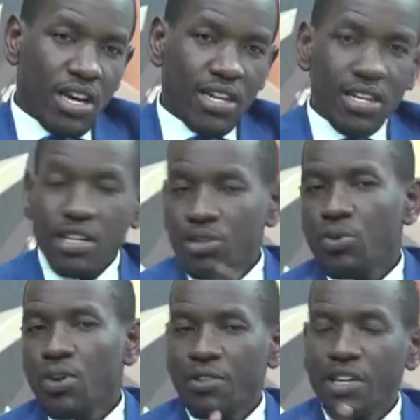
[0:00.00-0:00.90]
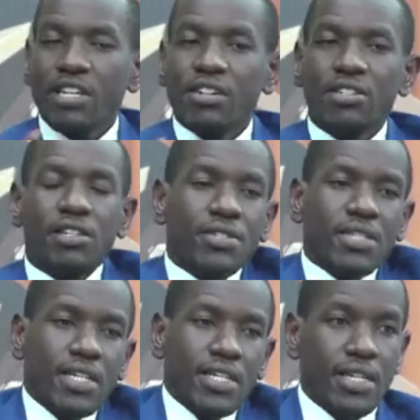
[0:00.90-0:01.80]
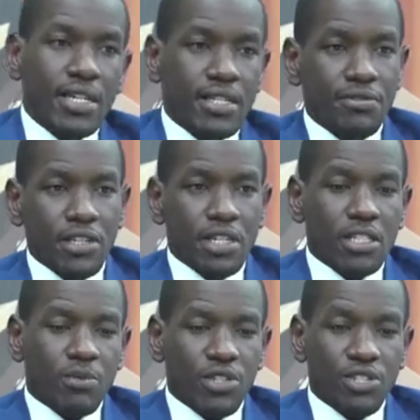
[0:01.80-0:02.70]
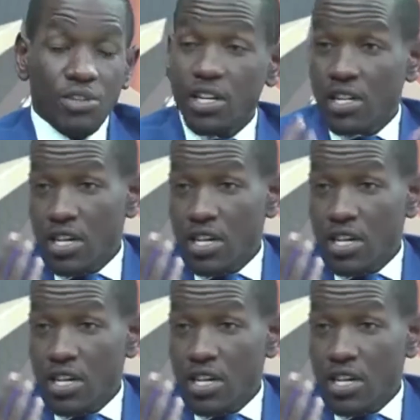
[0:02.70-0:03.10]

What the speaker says: and you know, we are finding ourselves in a difficult position,